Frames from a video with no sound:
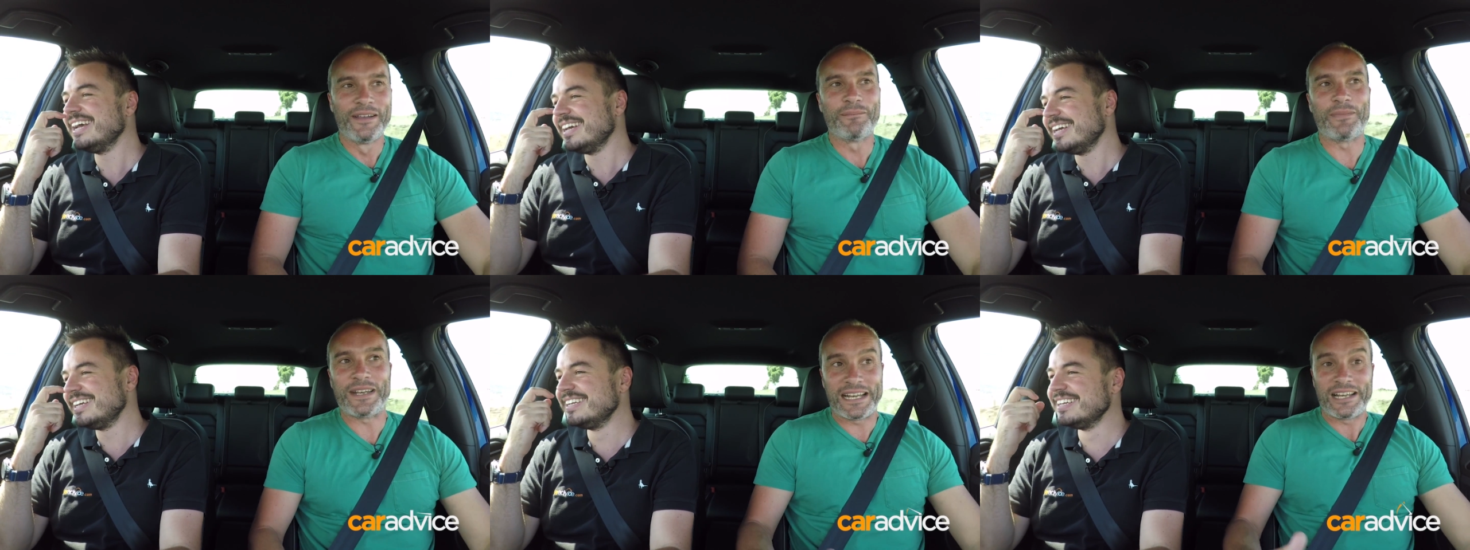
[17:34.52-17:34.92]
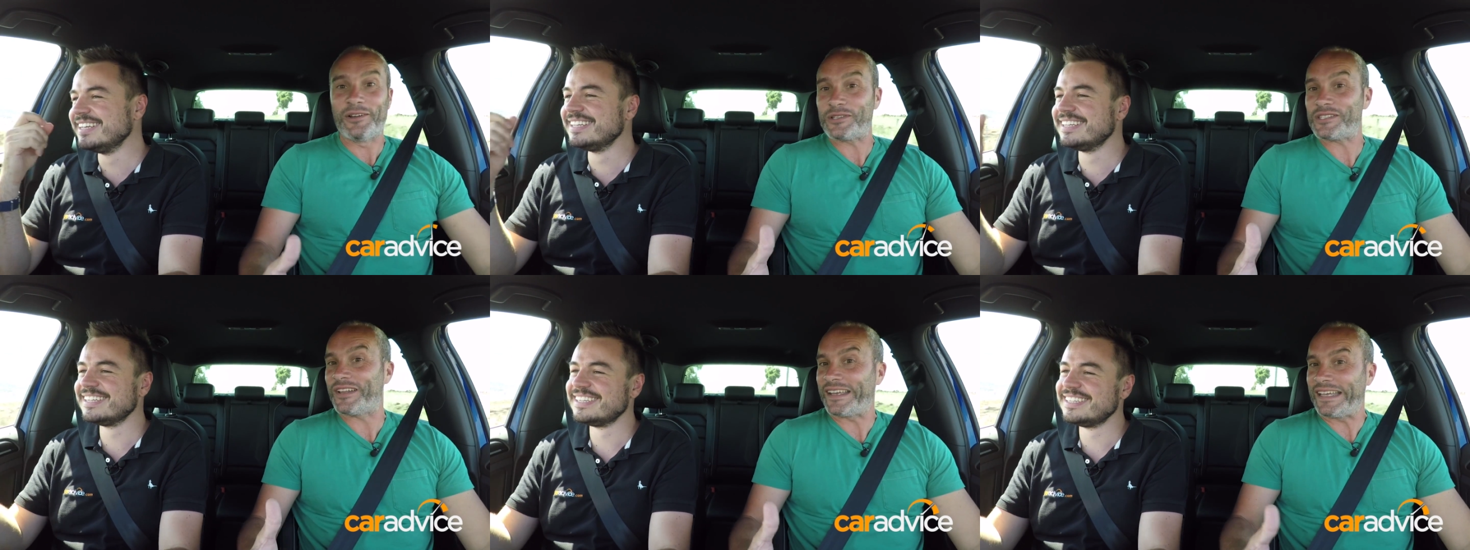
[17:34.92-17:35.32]
Speaker 1: But it looks
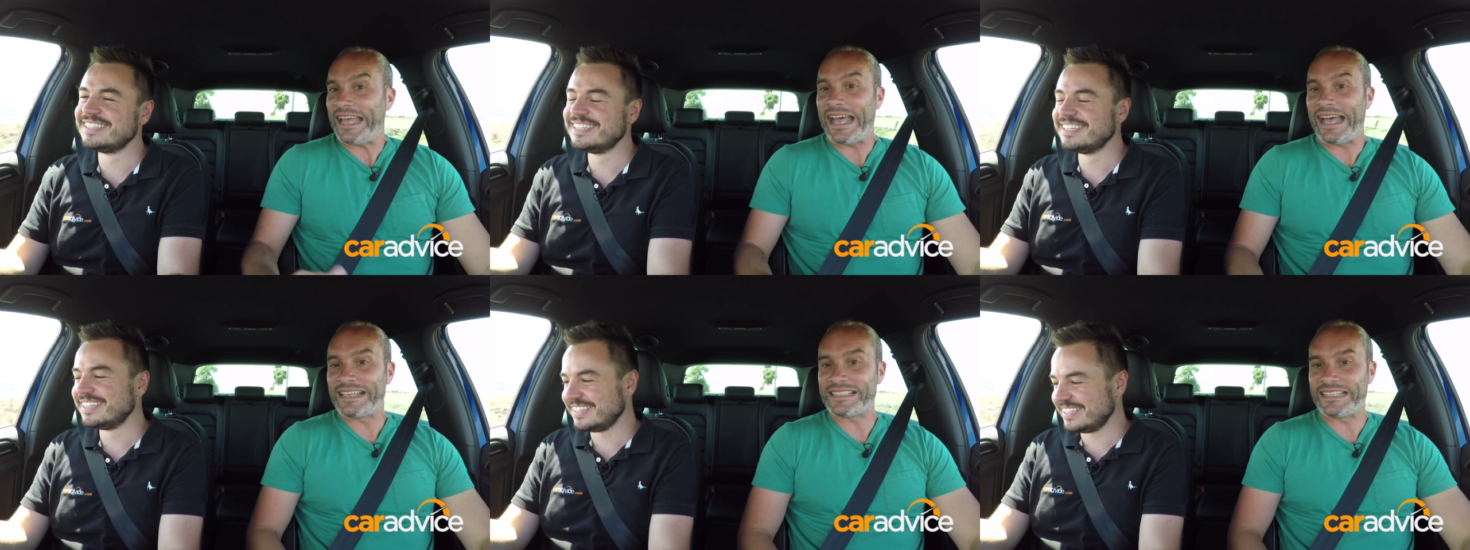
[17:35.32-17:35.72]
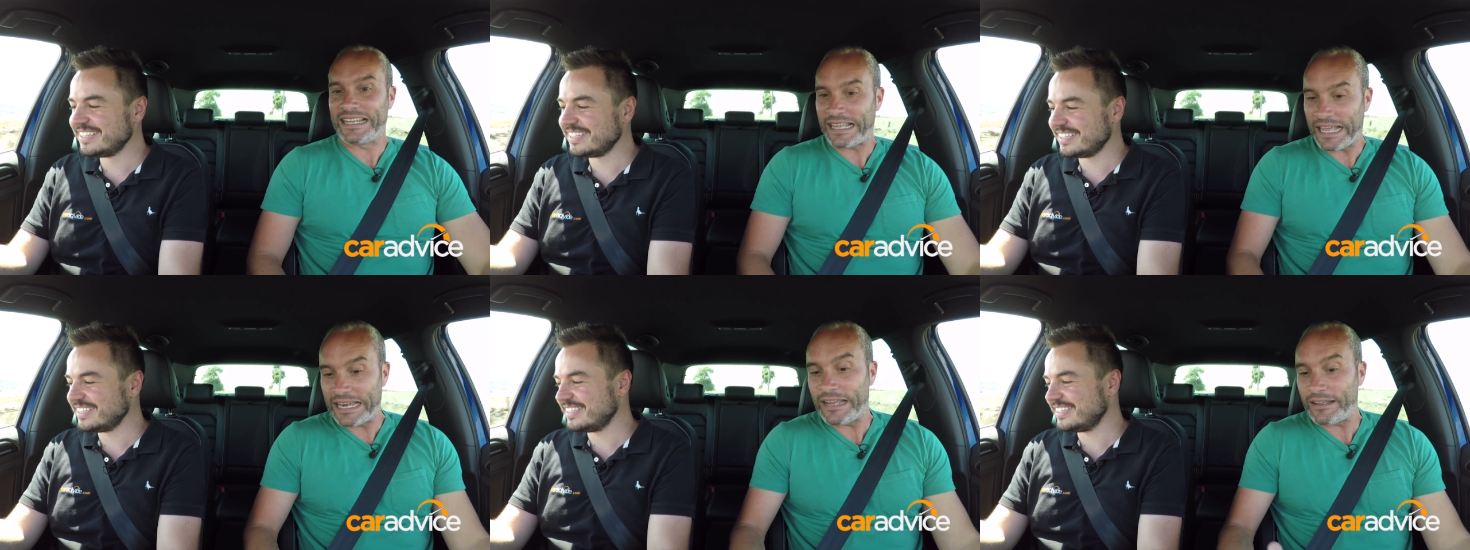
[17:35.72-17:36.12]
like it has, and
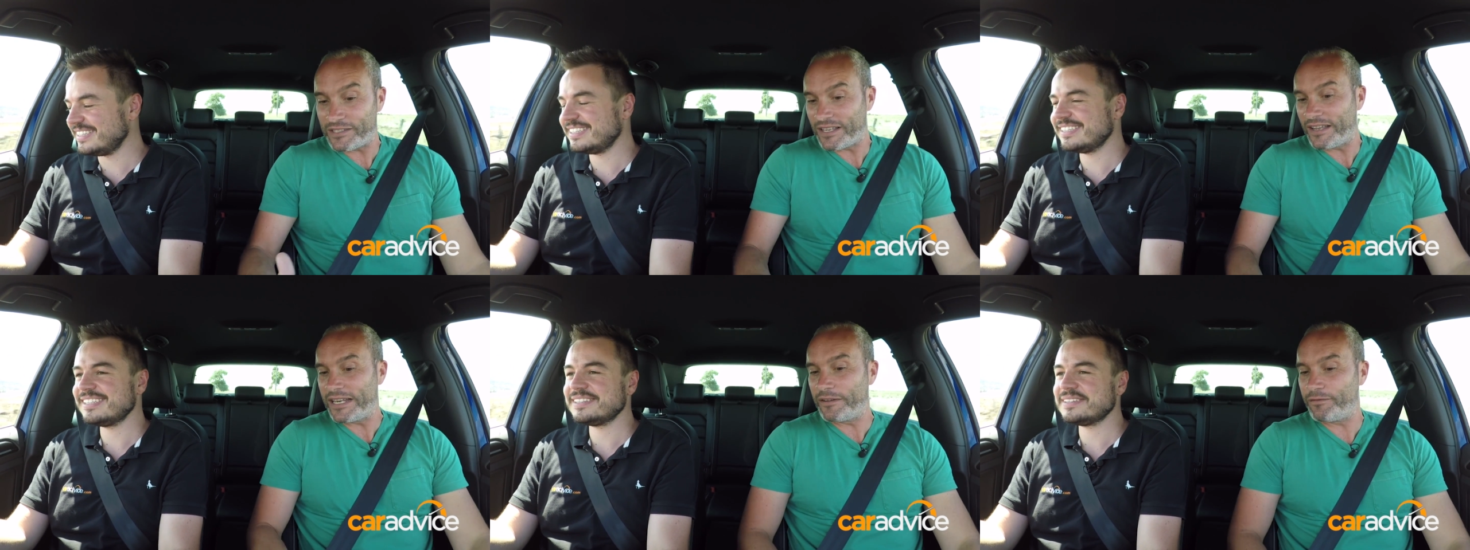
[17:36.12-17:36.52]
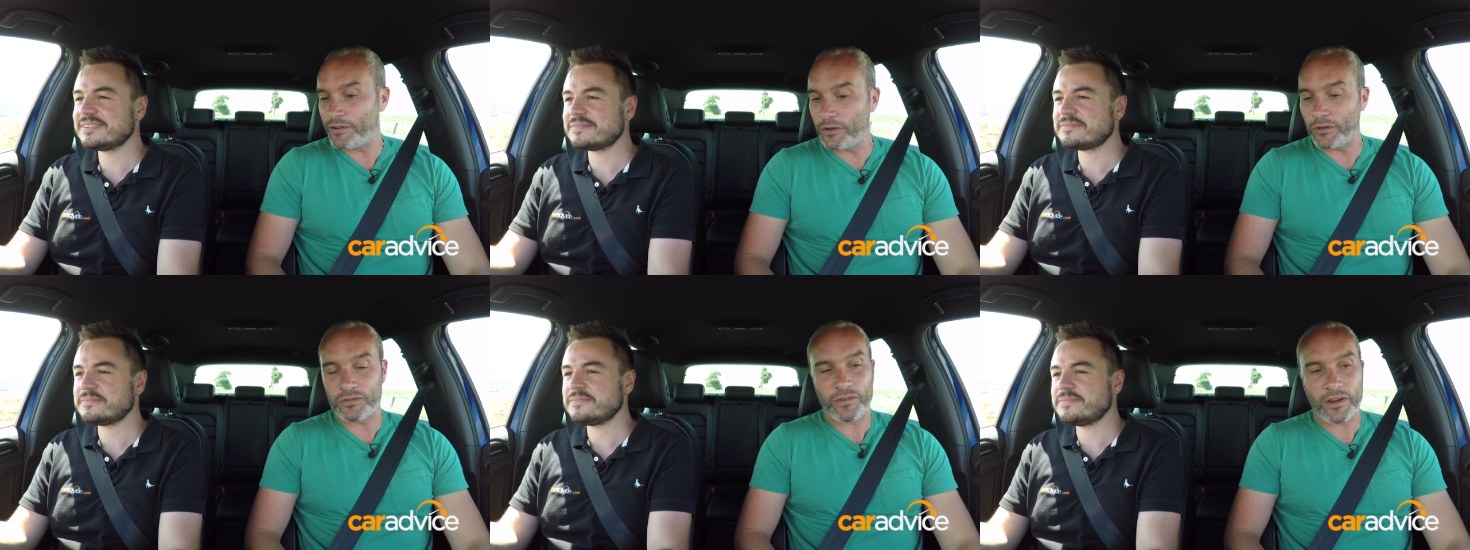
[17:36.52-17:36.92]
it certainly
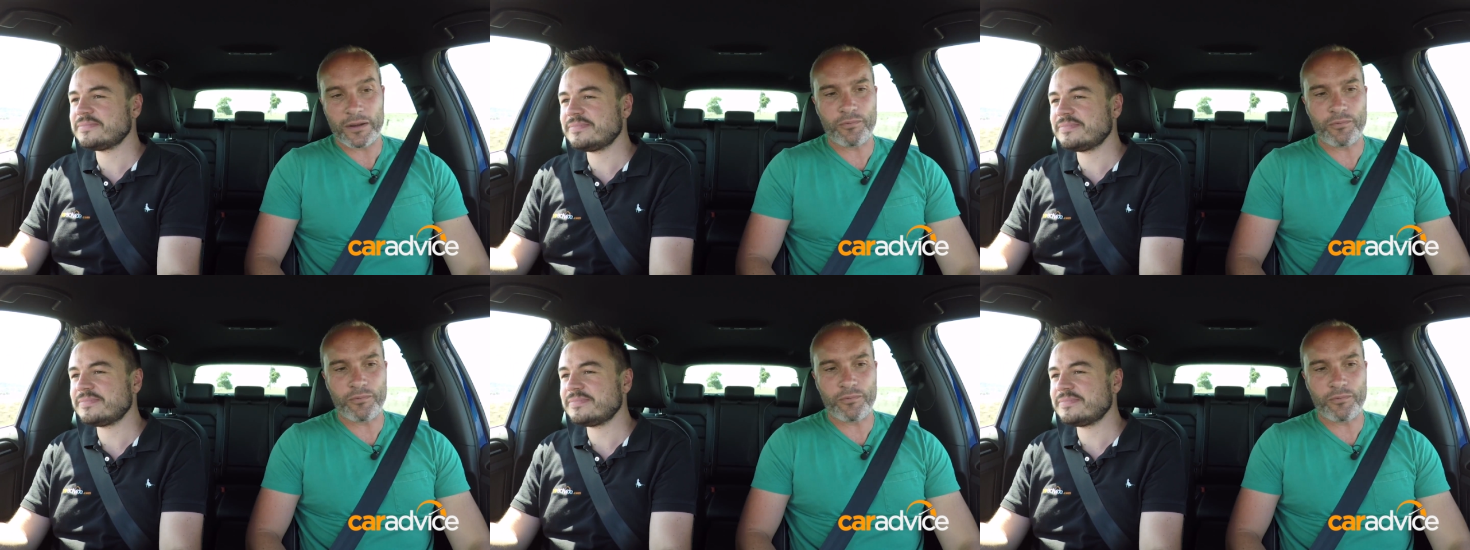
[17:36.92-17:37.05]
feels very